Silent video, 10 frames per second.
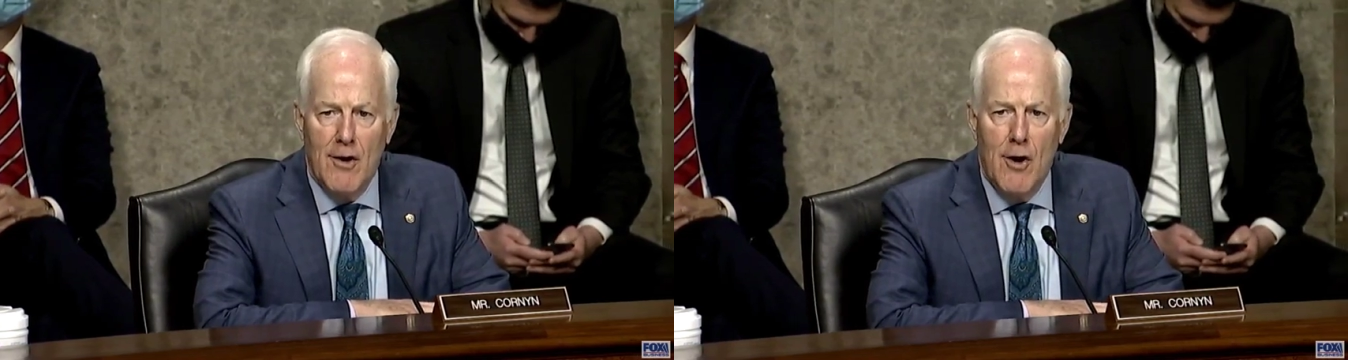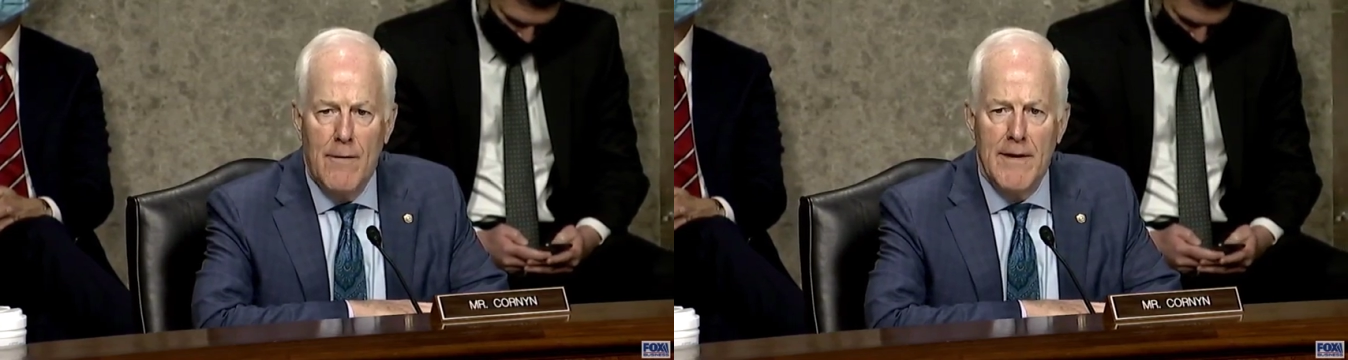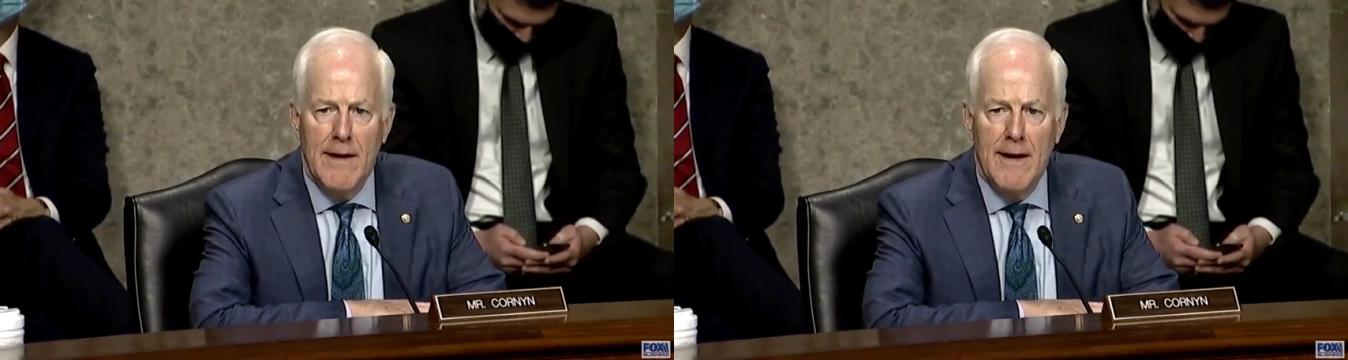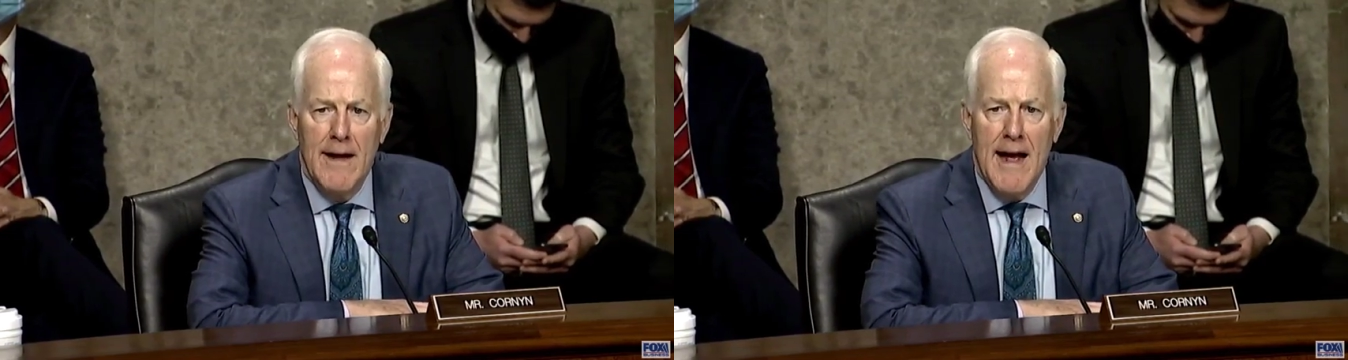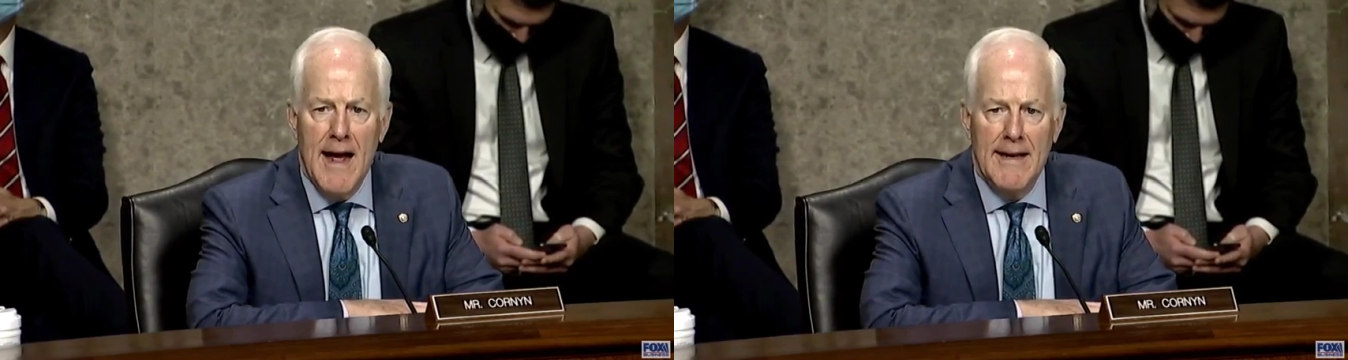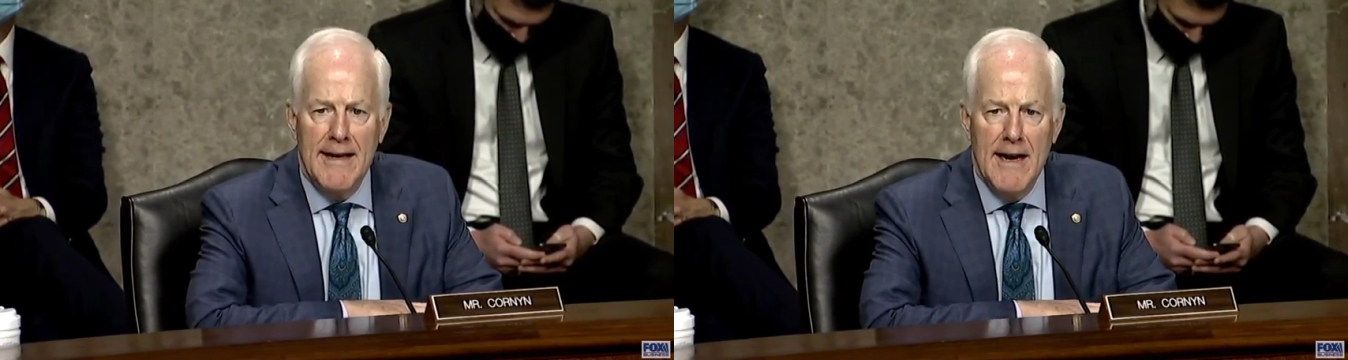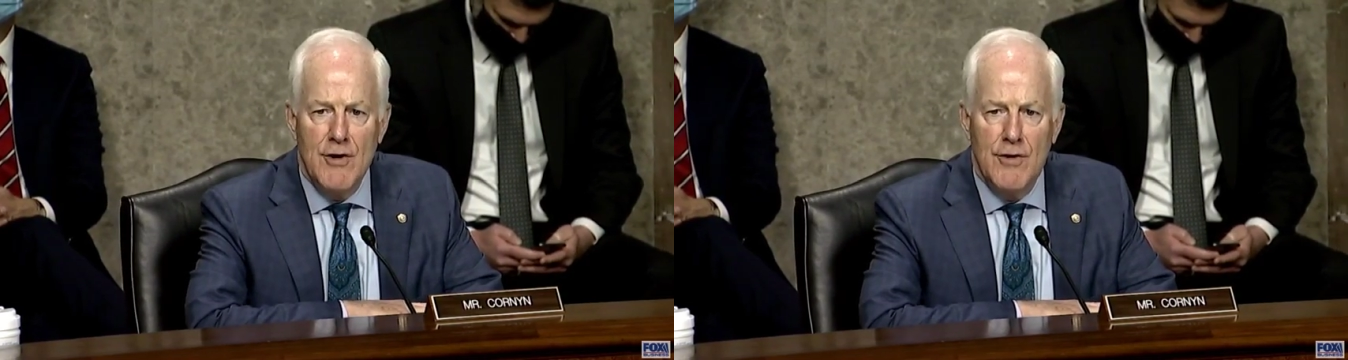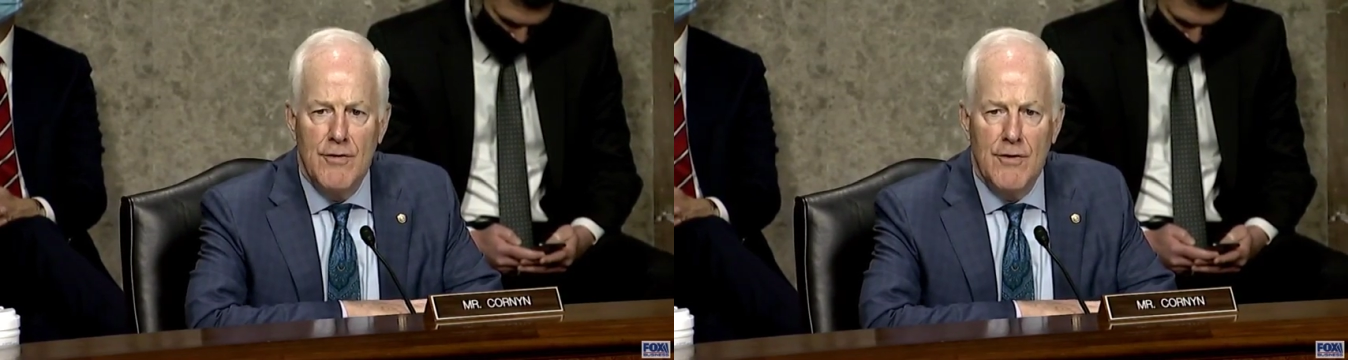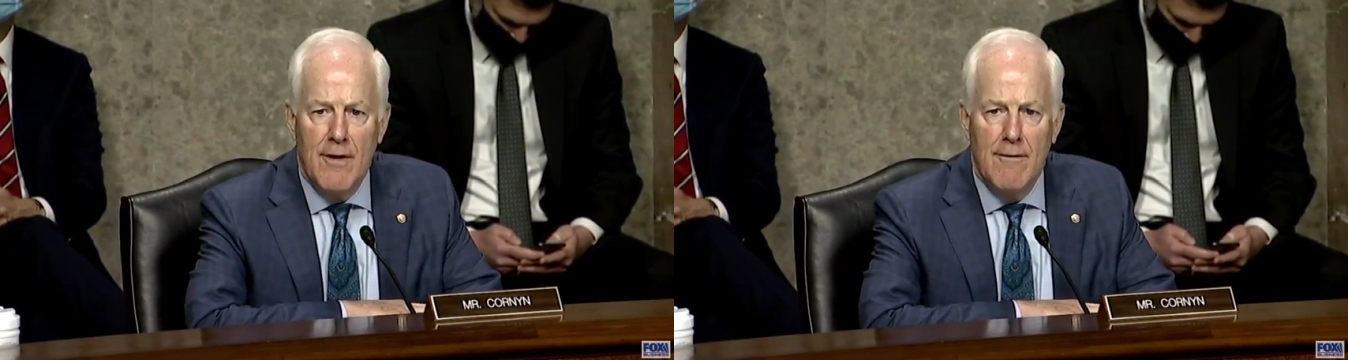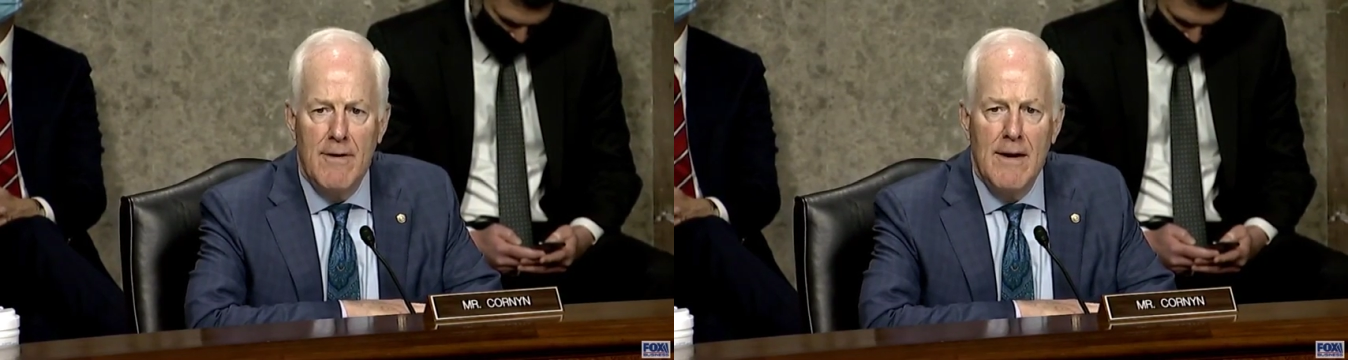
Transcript: on the allegations of